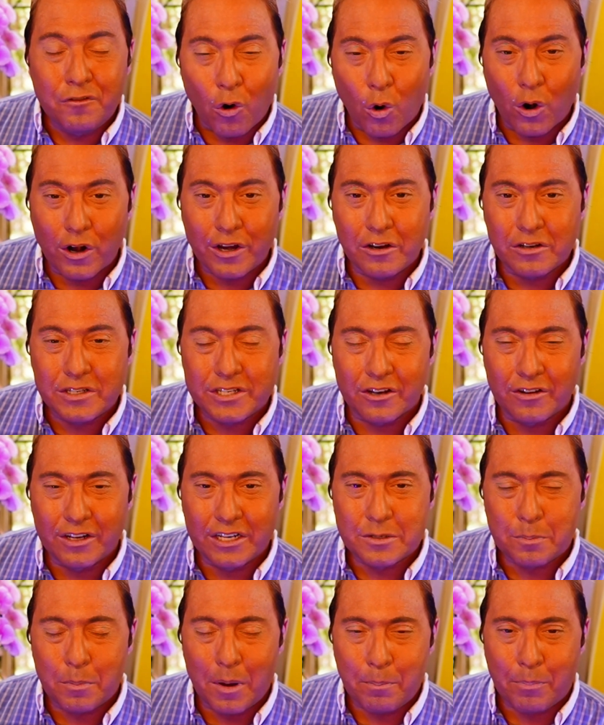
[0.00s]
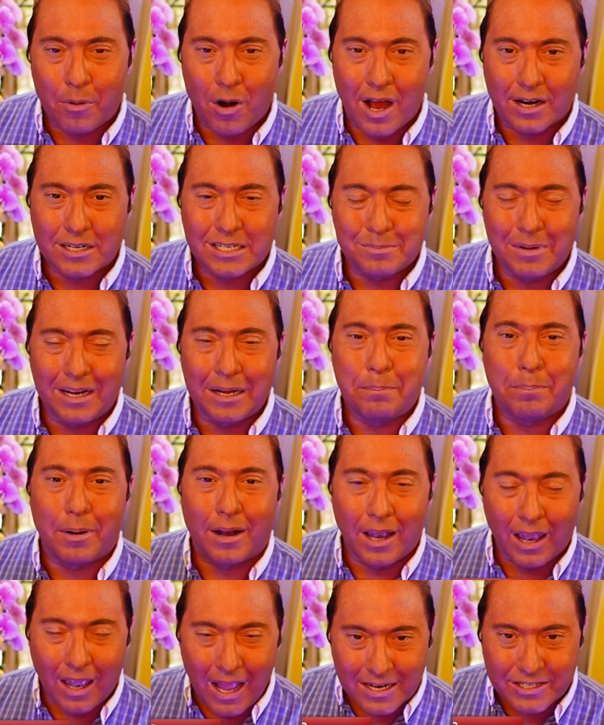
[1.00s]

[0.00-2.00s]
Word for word: So four utilities approximately